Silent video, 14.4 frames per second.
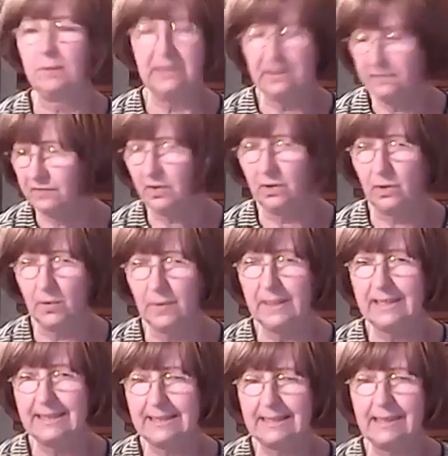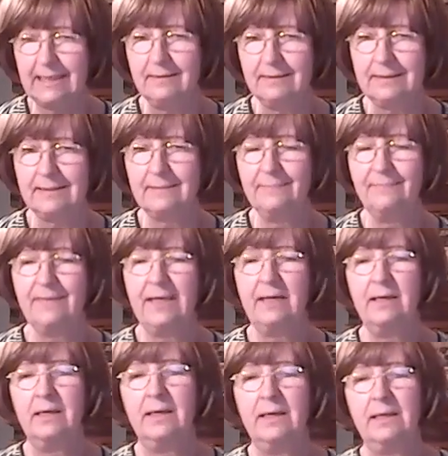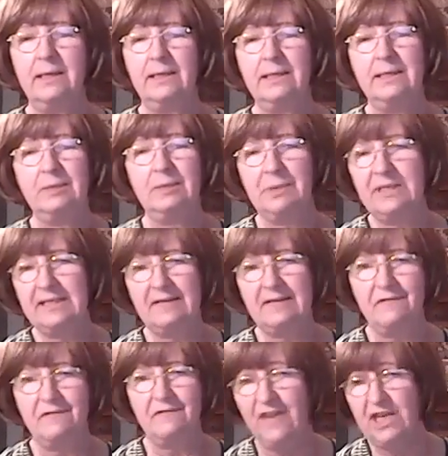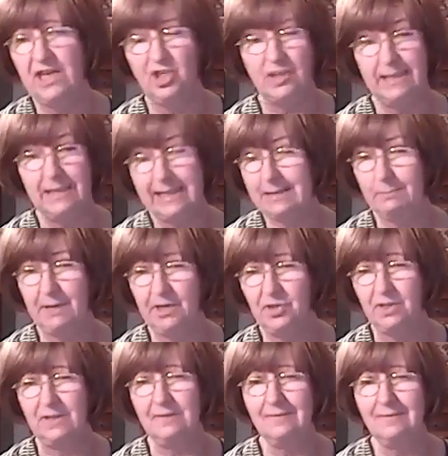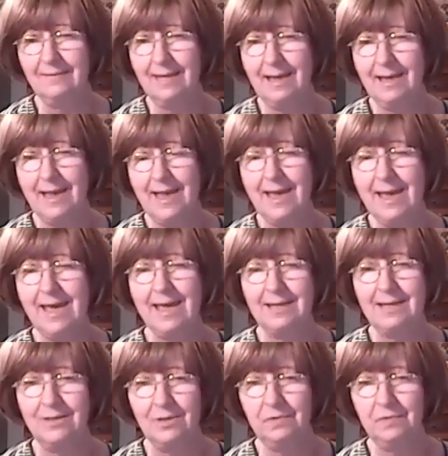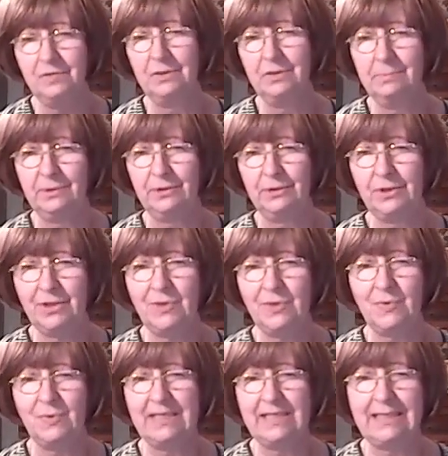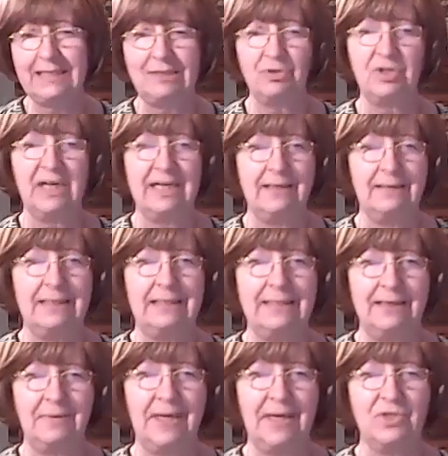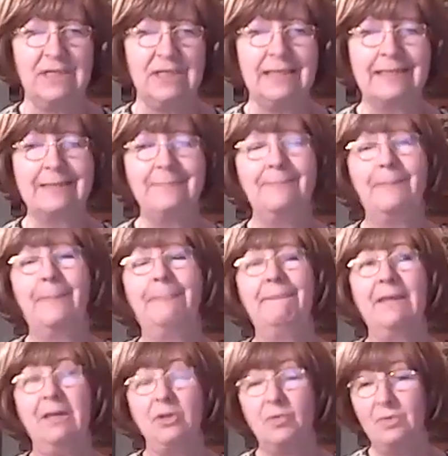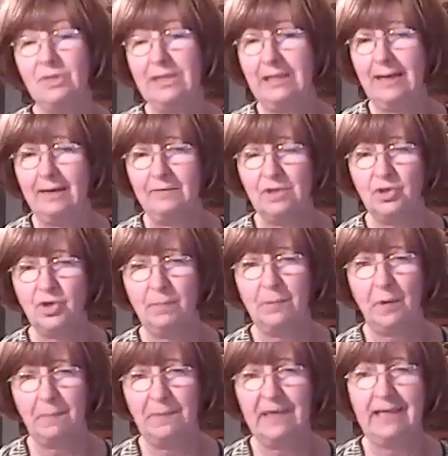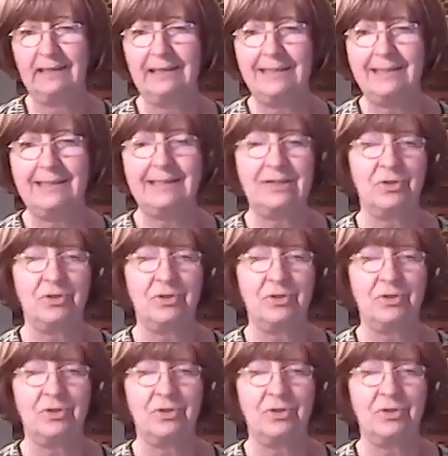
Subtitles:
with the following skills: interpreting facial expression and non-verbal cues in social interactions, using language appropriately in